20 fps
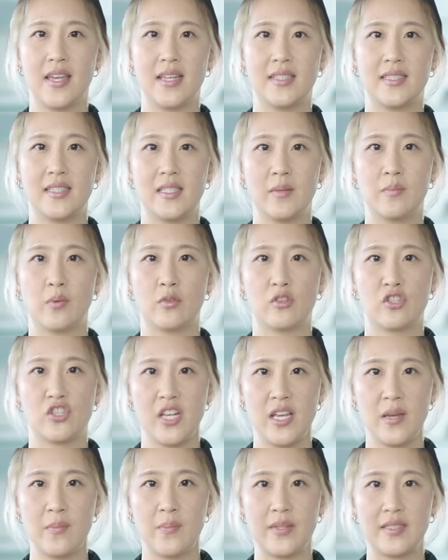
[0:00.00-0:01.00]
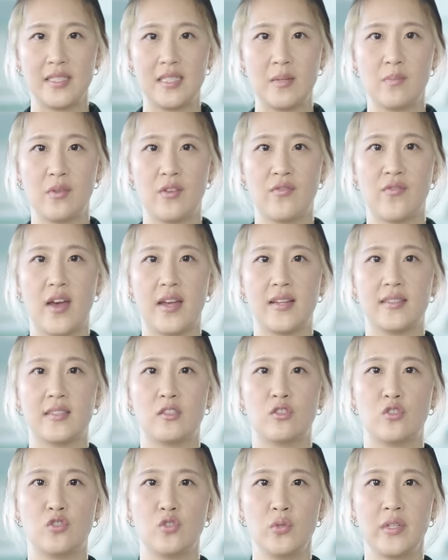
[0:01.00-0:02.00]
Its simple shape simplifies
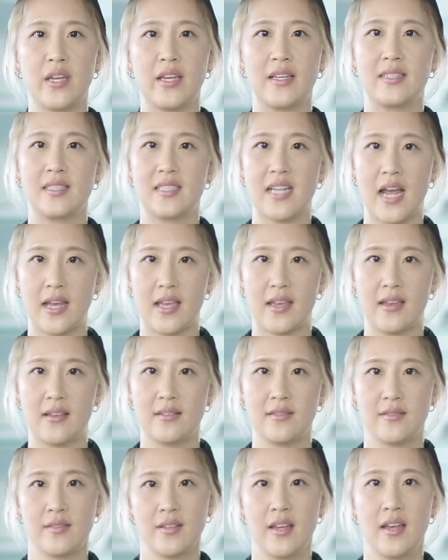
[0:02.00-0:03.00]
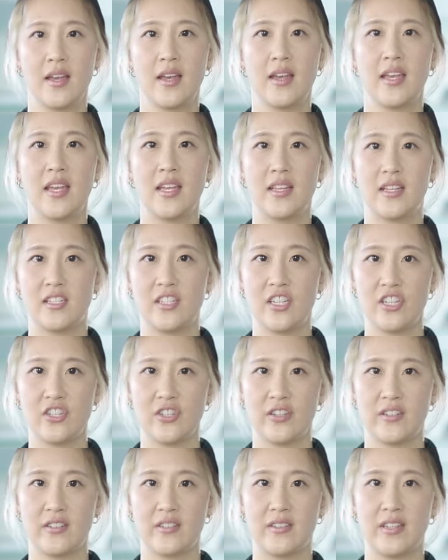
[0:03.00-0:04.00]
suitcase stacking. In
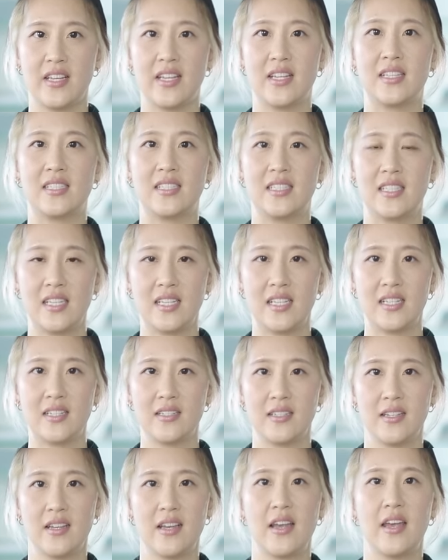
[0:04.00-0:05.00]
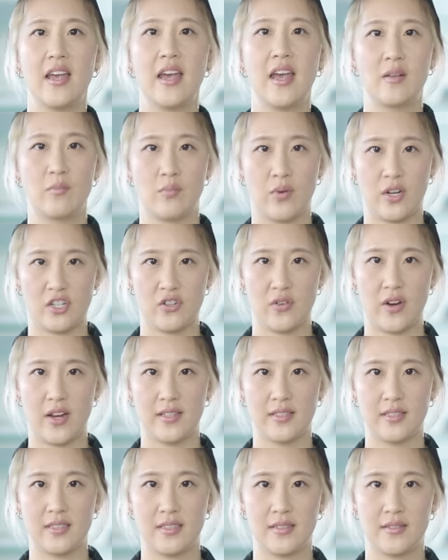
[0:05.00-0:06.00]
addition, it is heated and
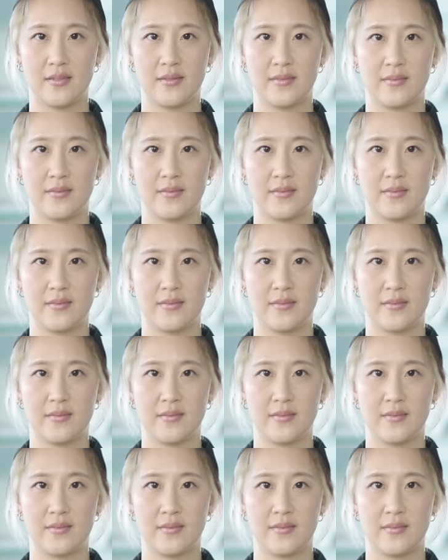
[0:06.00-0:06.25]
pressurized.